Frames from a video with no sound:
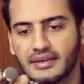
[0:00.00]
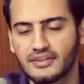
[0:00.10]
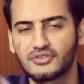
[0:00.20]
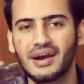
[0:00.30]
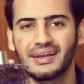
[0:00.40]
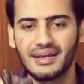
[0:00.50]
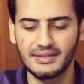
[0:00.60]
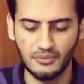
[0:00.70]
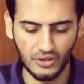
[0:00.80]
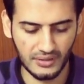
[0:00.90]
Yeah, so I
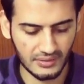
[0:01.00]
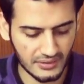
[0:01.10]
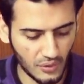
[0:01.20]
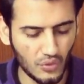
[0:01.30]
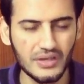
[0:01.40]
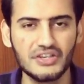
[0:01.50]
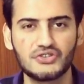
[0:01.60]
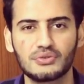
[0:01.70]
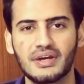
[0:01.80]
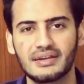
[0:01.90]
like the bottle. The only
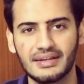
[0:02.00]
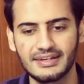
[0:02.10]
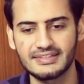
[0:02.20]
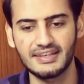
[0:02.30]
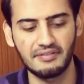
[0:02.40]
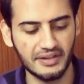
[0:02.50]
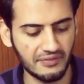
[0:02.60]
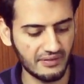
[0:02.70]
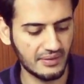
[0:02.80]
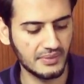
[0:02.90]
issue that it is
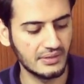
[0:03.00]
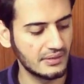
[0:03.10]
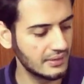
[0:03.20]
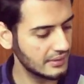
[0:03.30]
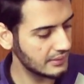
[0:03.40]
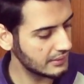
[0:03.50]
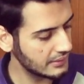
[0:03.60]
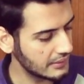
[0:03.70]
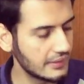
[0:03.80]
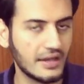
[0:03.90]
75 ml.
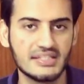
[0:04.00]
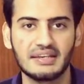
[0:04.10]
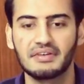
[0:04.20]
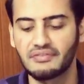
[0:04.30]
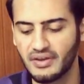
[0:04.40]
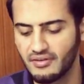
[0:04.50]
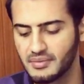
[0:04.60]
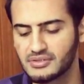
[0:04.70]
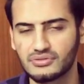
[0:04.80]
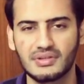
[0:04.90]
Yeah, 75
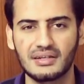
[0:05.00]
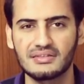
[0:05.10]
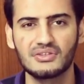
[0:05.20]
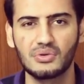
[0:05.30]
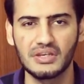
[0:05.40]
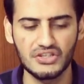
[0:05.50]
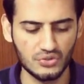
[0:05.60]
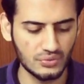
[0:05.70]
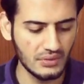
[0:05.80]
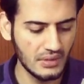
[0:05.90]
ml, so that is the only
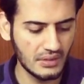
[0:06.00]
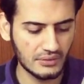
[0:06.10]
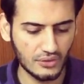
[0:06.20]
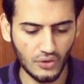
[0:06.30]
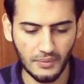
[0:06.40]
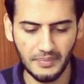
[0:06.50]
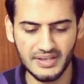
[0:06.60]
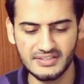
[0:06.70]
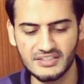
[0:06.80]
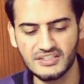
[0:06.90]
issue. So ab
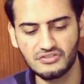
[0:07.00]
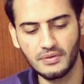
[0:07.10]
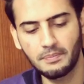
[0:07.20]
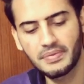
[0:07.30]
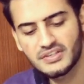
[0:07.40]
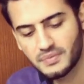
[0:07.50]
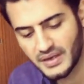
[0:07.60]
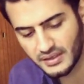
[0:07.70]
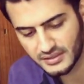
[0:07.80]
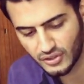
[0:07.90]
main ise strip pe
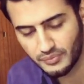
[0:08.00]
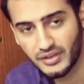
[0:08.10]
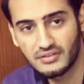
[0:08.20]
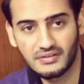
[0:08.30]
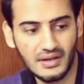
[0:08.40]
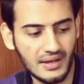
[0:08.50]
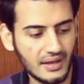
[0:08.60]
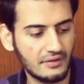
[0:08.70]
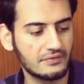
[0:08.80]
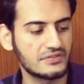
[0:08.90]
spray karta hu, because I
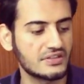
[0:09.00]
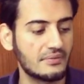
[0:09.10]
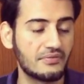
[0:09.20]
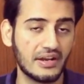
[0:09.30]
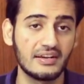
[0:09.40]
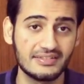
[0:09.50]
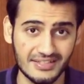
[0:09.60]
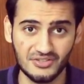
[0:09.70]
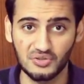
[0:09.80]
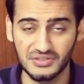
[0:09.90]
have some
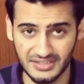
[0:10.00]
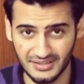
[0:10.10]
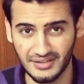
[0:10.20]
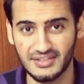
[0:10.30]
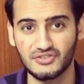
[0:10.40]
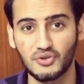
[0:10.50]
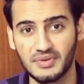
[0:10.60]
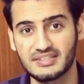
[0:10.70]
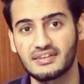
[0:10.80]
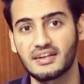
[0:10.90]
fragrances to discuss,
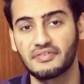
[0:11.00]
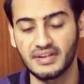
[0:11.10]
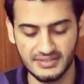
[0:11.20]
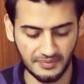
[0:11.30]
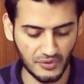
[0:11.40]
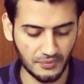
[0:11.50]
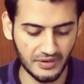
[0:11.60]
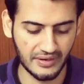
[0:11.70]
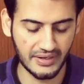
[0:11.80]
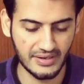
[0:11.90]
to main sare fragrance apne
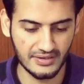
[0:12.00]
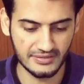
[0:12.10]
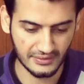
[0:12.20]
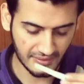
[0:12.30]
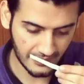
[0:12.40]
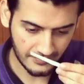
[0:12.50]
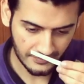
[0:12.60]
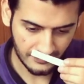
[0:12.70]
upar try nahi kar sakta.